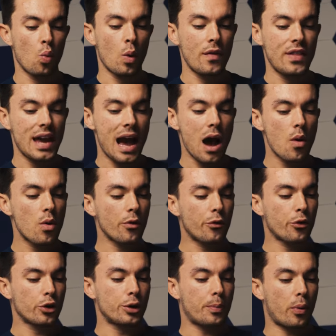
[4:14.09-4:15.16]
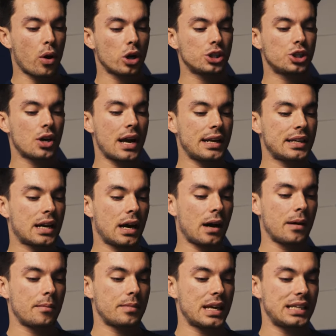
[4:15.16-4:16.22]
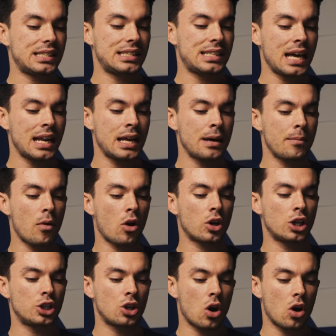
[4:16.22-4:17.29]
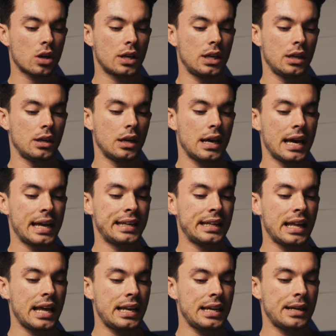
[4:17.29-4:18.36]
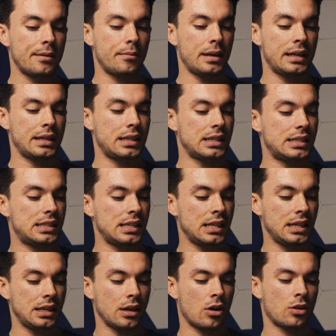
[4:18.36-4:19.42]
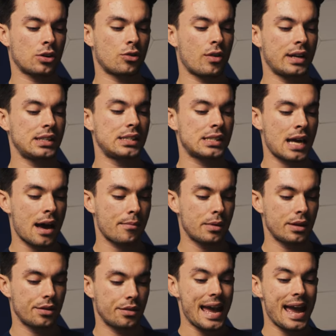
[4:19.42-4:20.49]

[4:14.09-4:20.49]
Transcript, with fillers: When the hour for departure had come, they set him on a donkey and led him into the city on Great Sabbath.